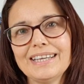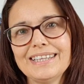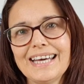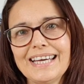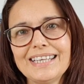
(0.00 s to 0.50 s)

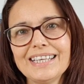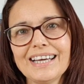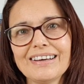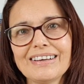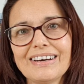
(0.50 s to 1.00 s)

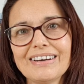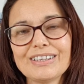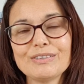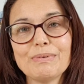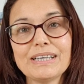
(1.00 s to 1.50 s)
then I
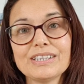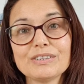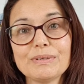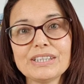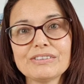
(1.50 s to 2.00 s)
could make a
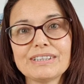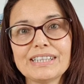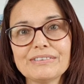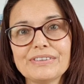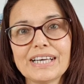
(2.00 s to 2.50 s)
sweater
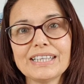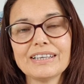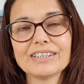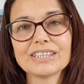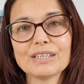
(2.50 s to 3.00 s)
out of that,
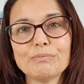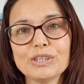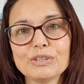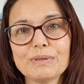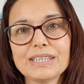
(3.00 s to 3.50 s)
like a summer
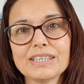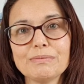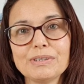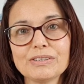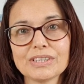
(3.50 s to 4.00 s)
sweater,
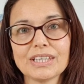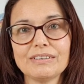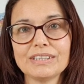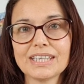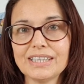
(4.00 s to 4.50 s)
because of
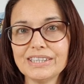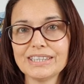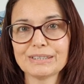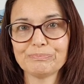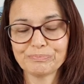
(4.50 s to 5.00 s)
those
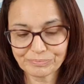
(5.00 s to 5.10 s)
colours.